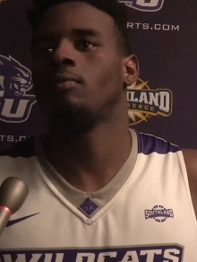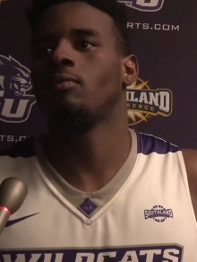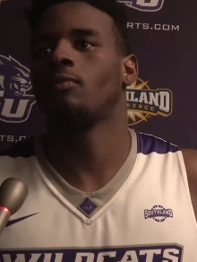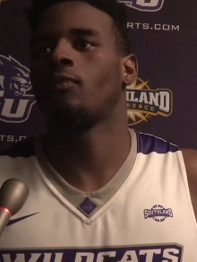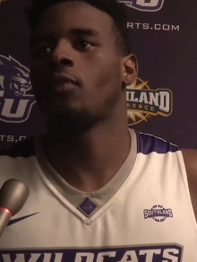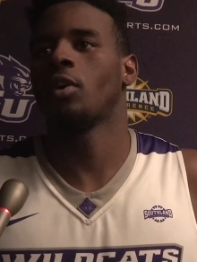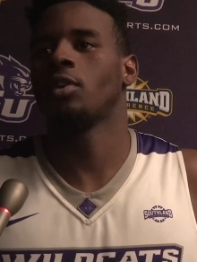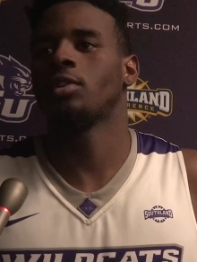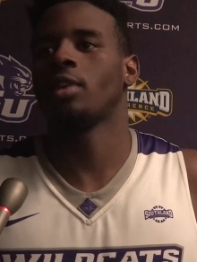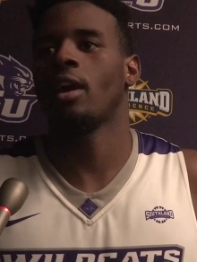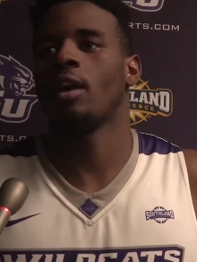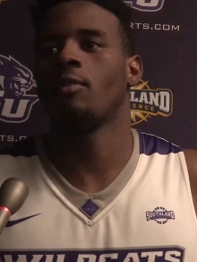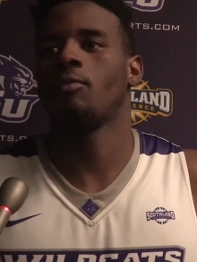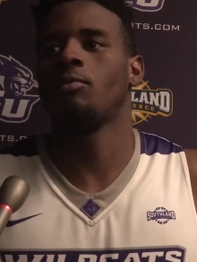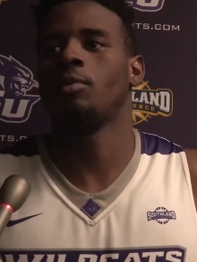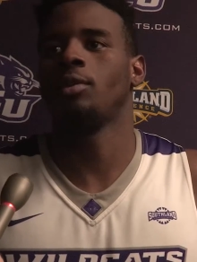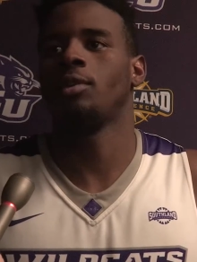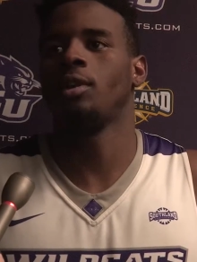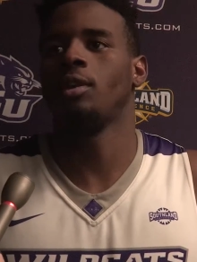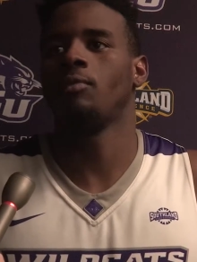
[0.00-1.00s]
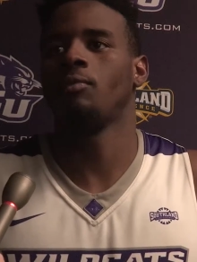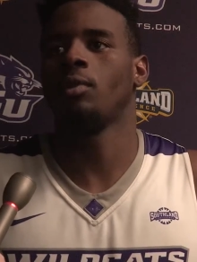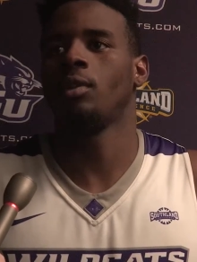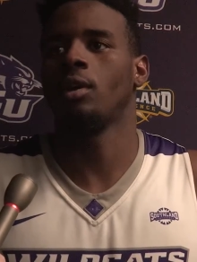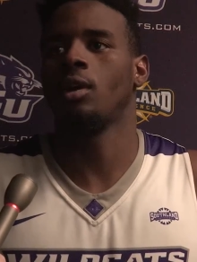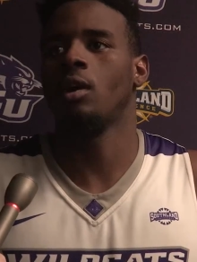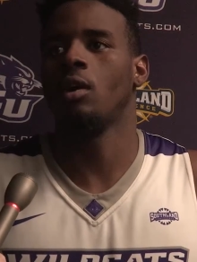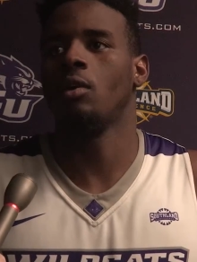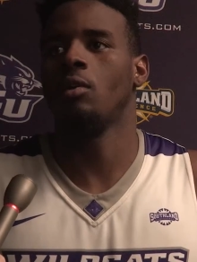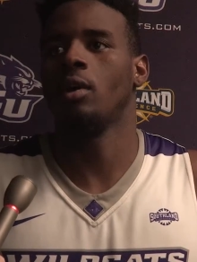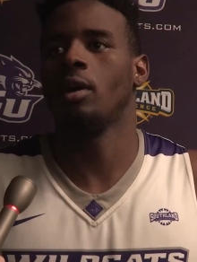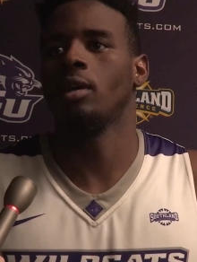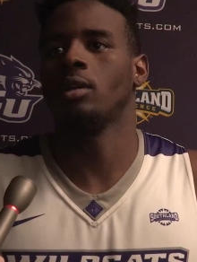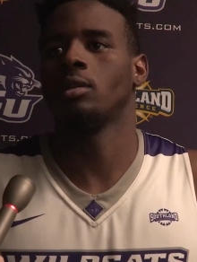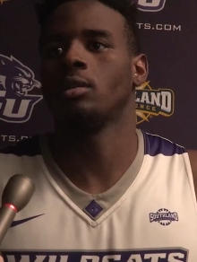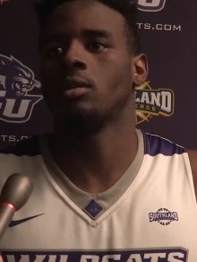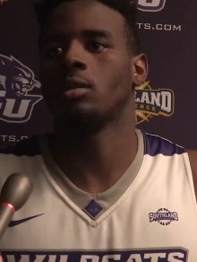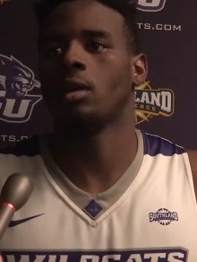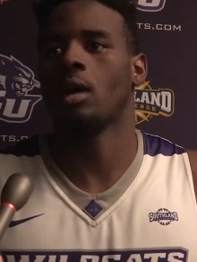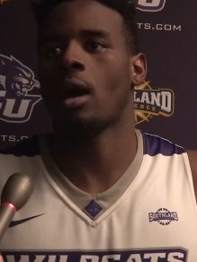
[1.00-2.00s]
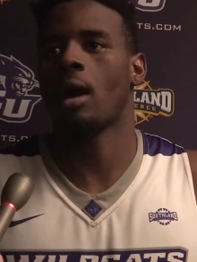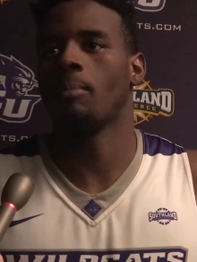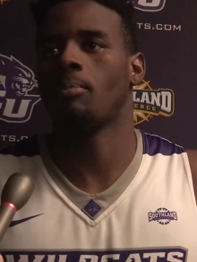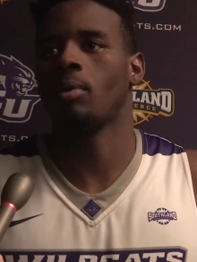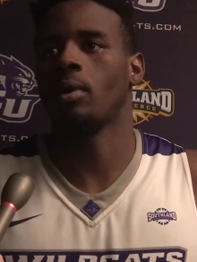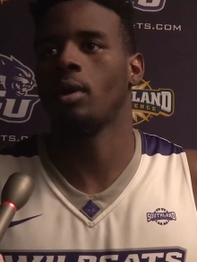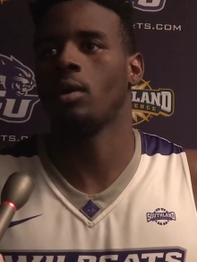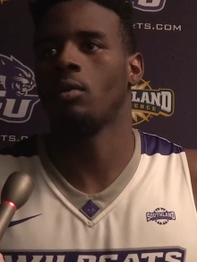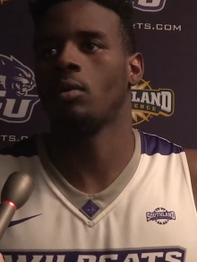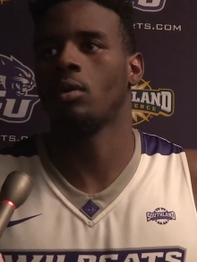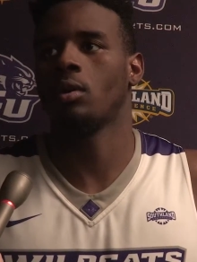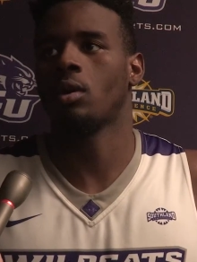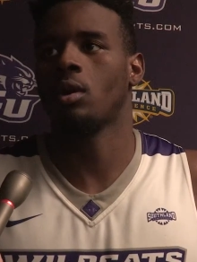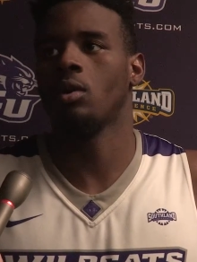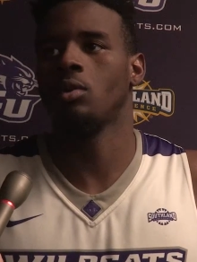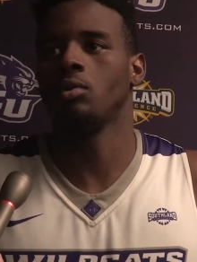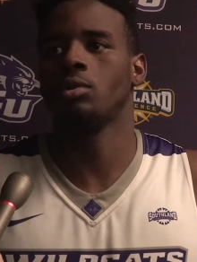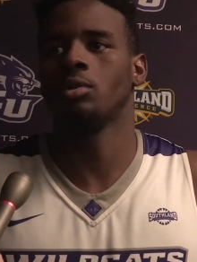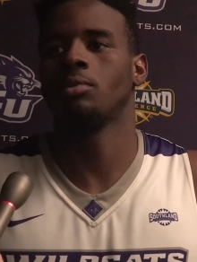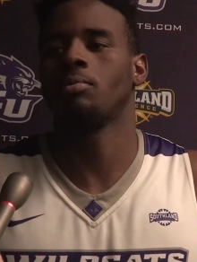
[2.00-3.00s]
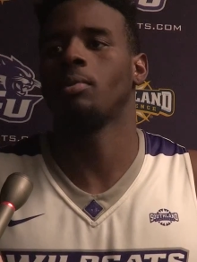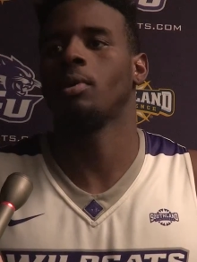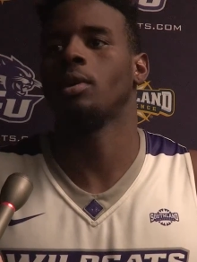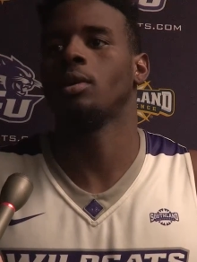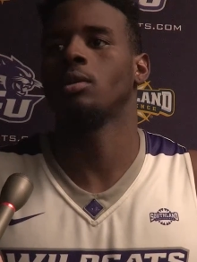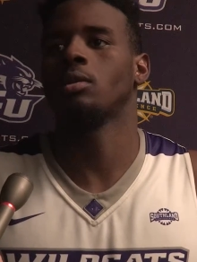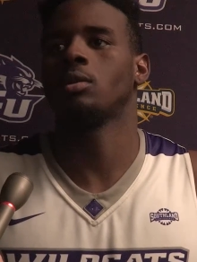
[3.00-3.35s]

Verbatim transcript: first half one didn't really go as I planned or the coaches planned,